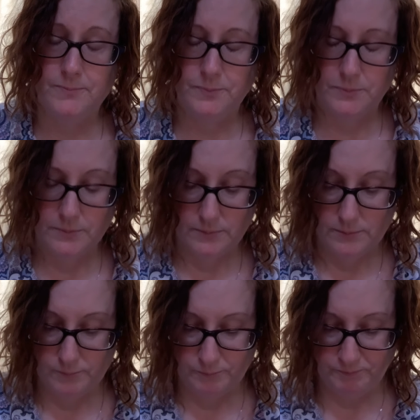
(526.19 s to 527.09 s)

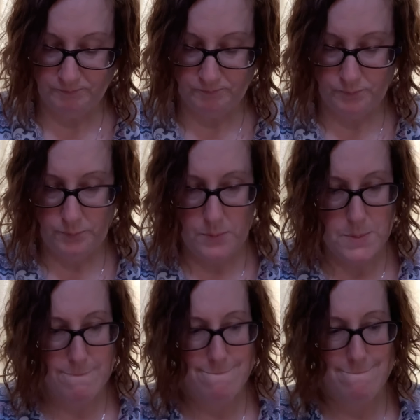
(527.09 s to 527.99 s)

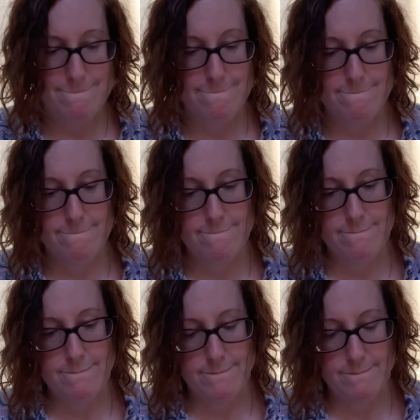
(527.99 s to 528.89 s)

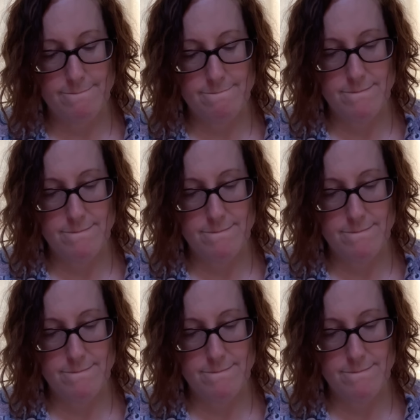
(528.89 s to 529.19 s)
Nobody speaks.